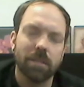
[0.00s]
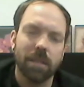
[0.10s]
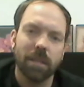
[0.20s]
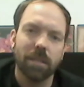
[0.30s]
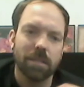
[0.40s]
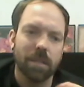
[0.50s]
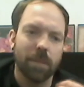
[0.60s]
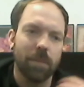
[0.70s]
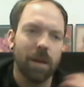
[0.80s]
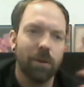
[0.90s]
take a
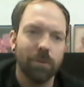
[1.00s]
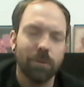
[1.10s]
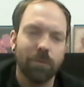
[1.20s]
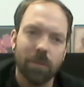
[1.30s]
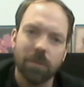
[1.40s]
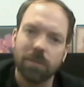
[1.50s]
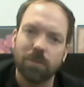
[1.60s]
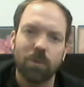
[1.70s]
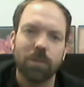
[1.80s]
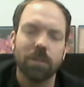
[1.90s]
step out of this
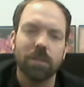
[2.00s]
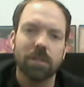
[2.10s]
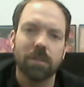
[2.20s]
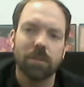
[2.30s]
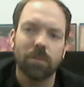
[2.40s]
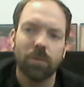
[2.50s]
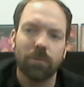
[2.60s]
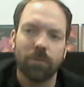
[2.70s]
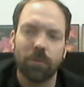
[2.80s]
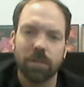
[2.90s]
world we're
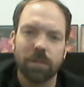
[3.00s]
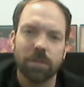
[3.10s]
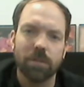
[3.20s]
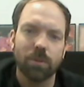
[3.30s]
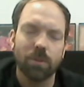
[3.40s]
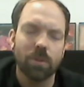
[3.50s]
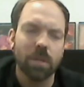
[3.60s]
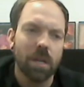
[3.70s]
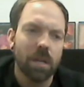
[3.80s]
forced into,